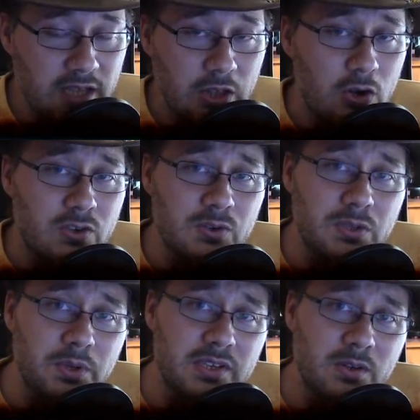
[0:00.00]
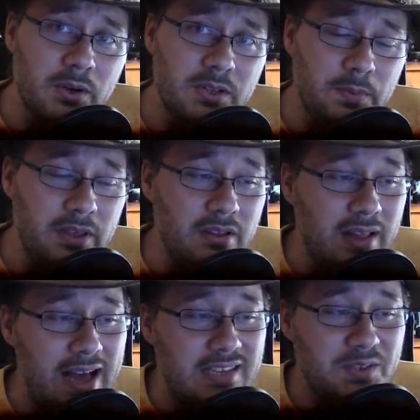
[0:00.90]
Dark Souls 3 is going to be the
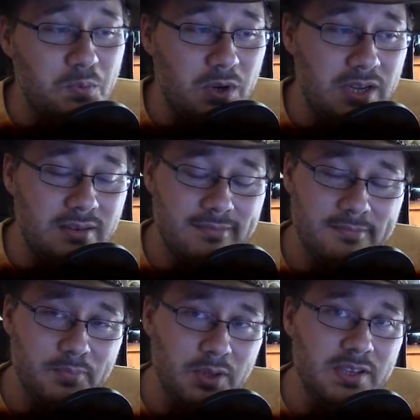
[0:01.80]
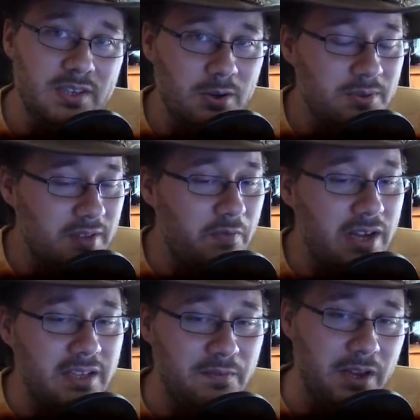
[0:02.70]
last one, please note that
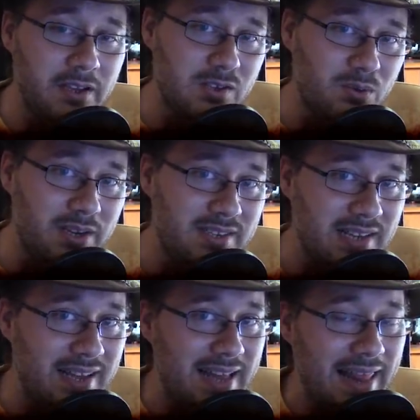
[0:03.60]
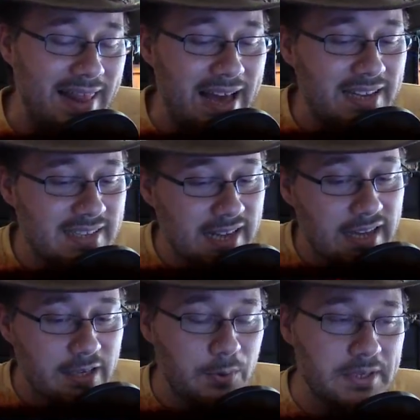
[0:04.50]
VaatiVidya has already said that is
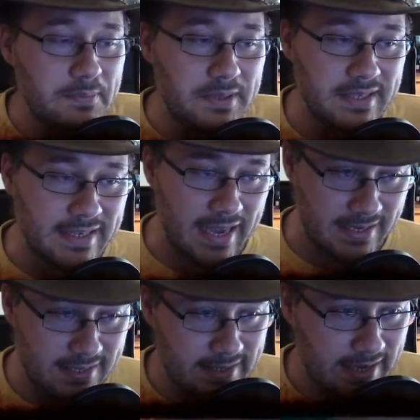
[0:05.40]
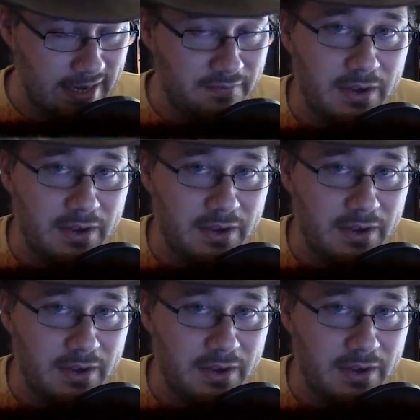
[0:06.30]
not going to be the case. And